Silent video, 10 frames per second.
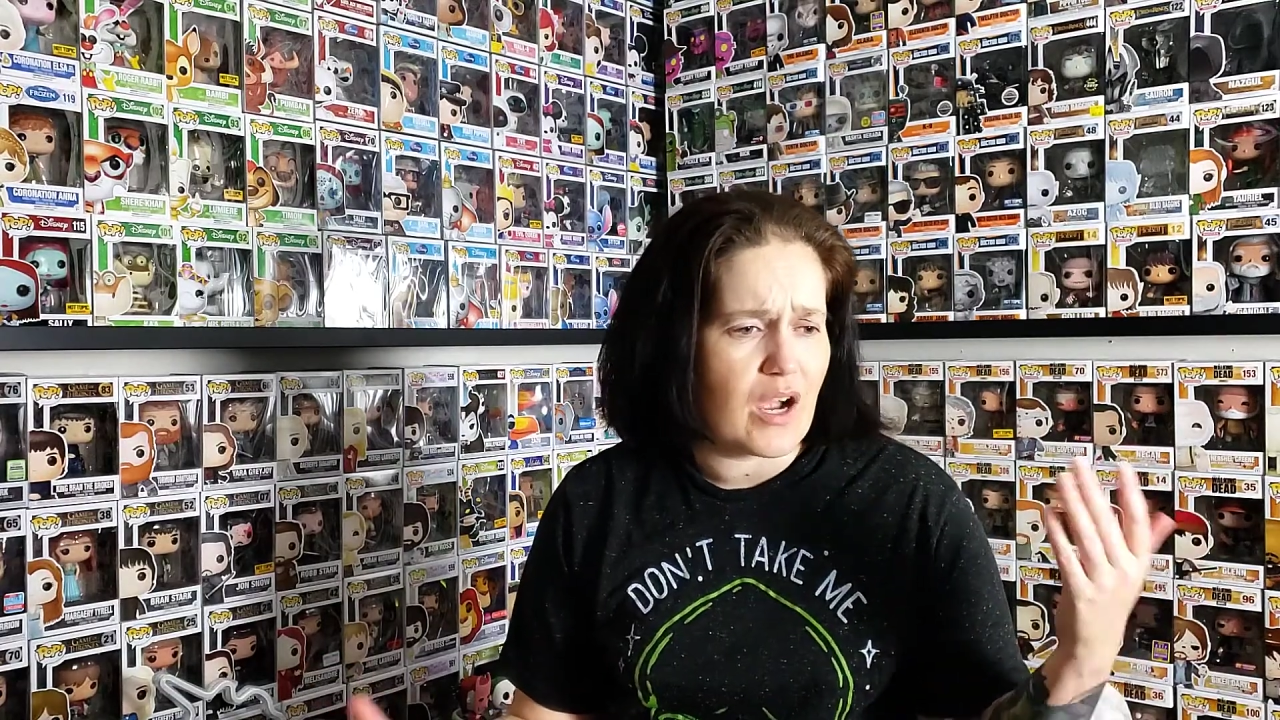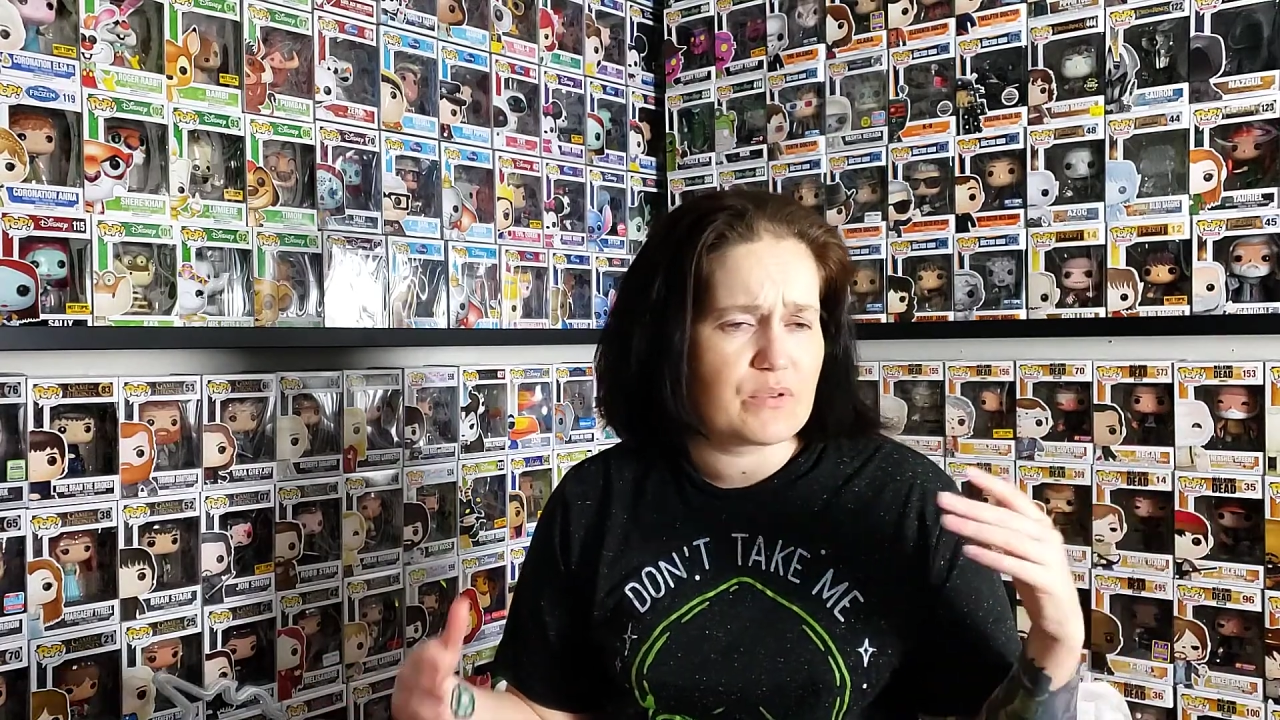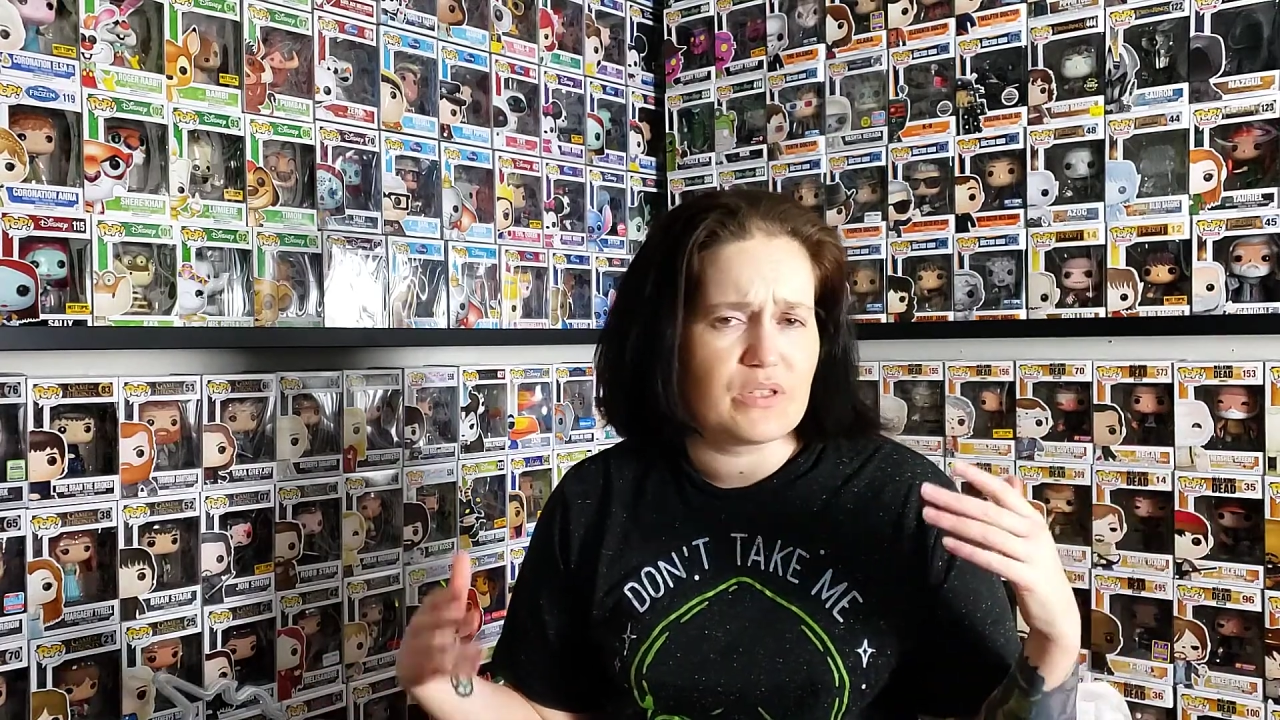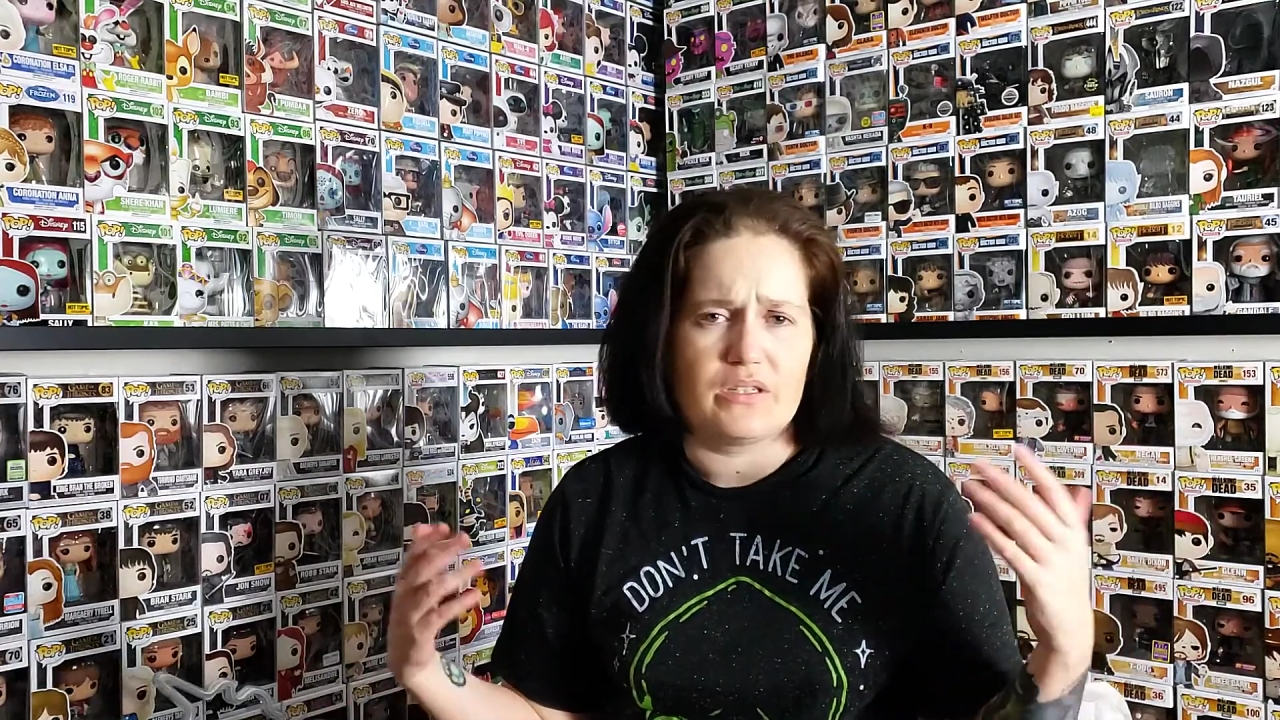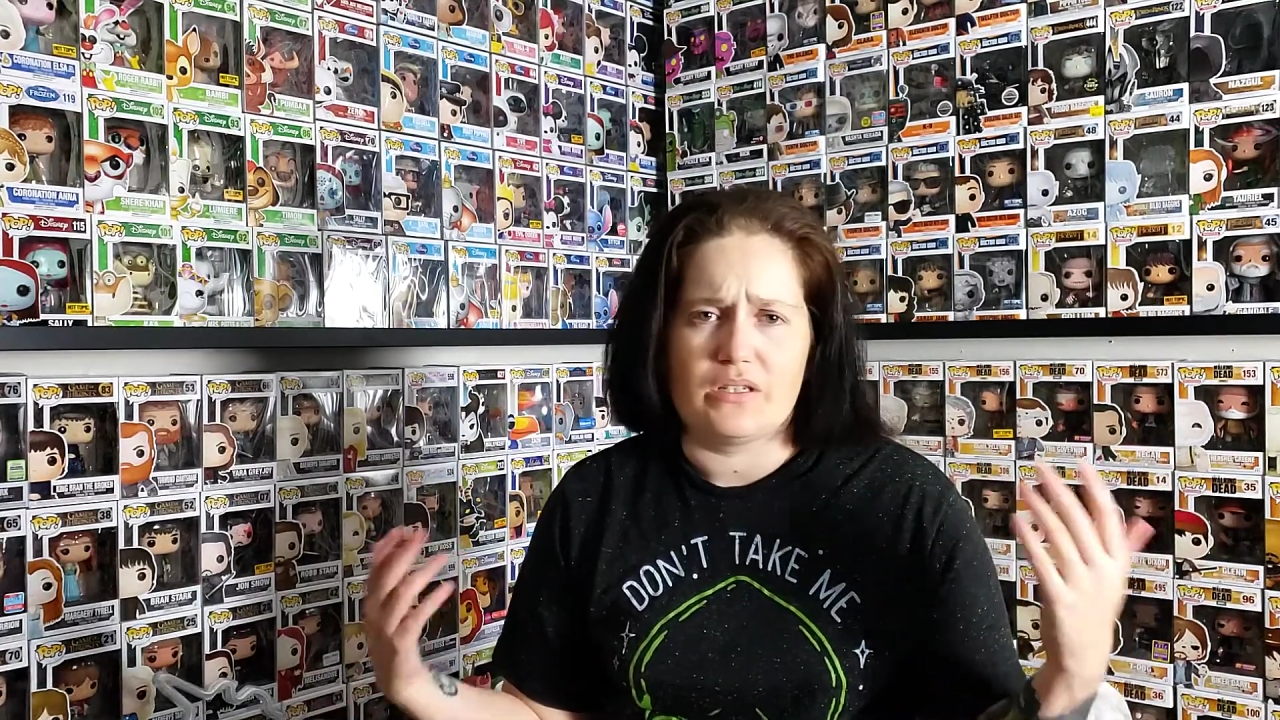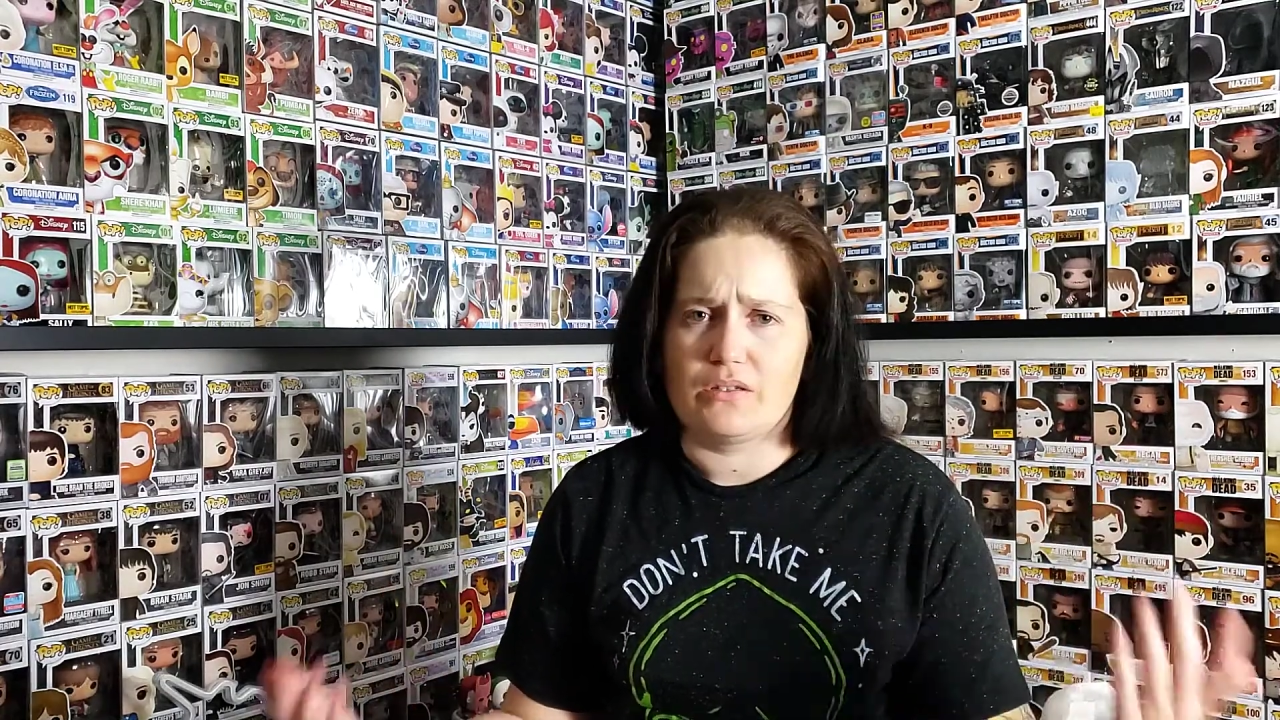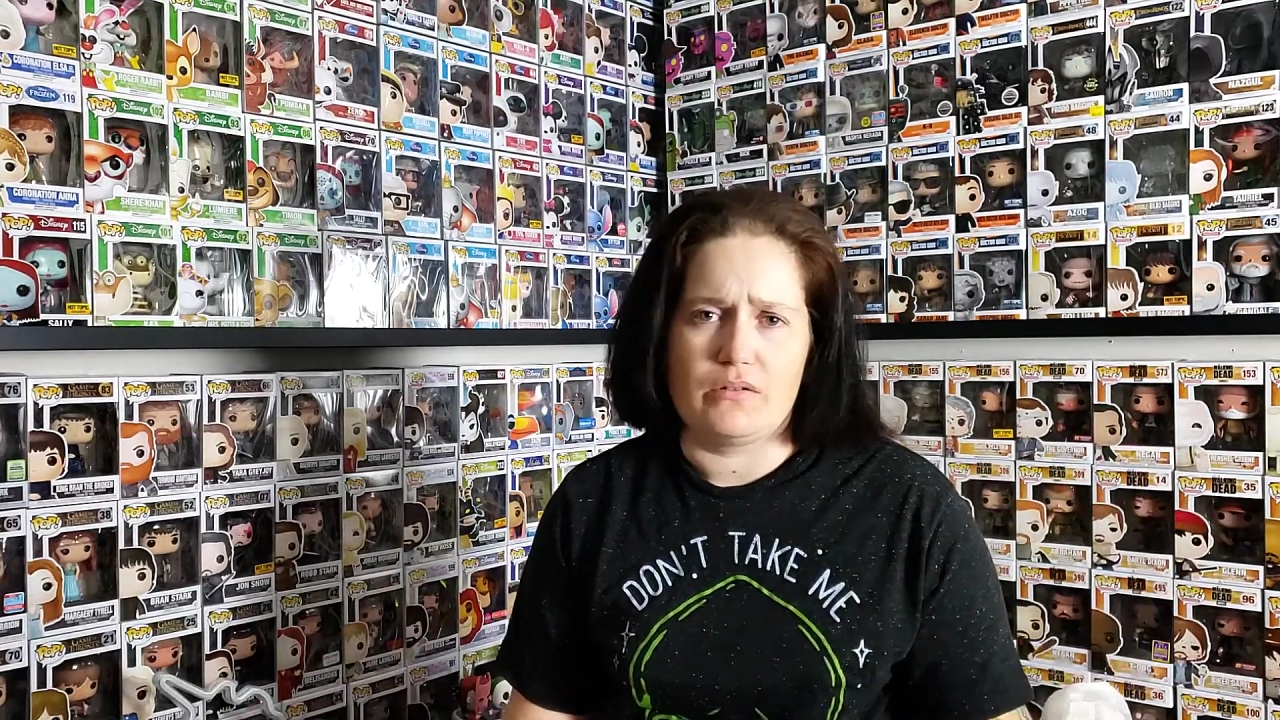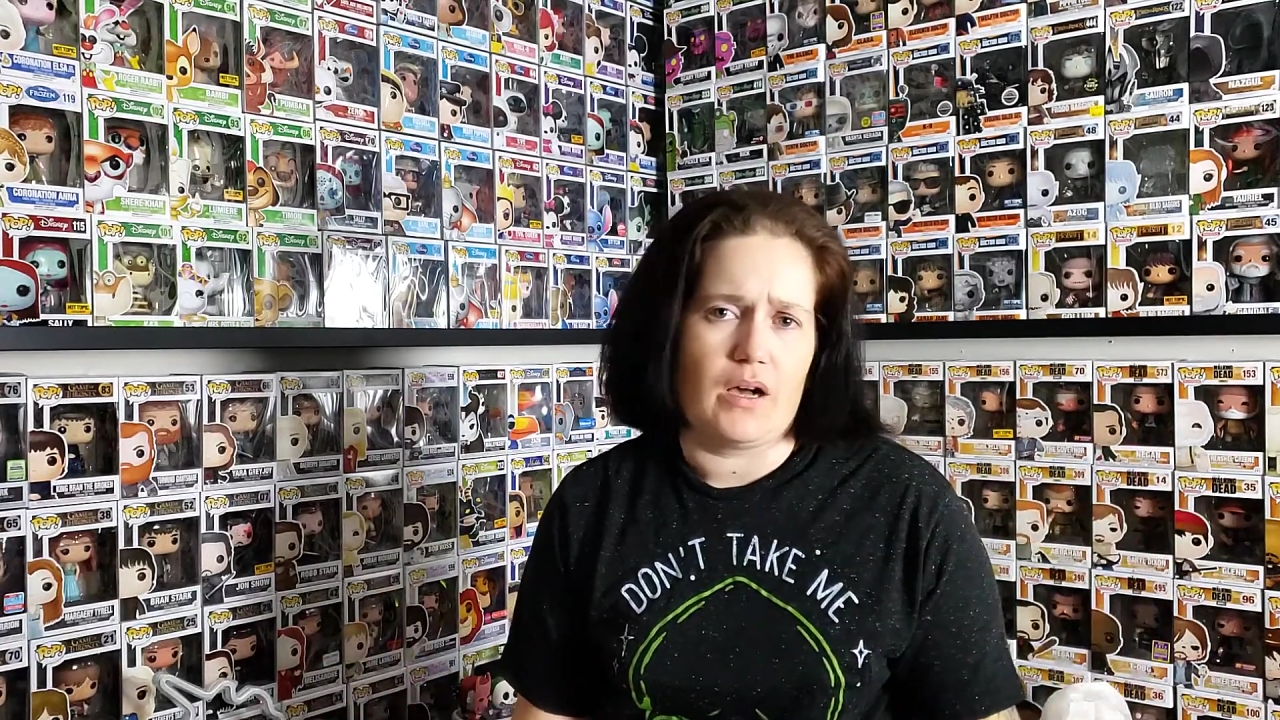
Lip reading: option and a $2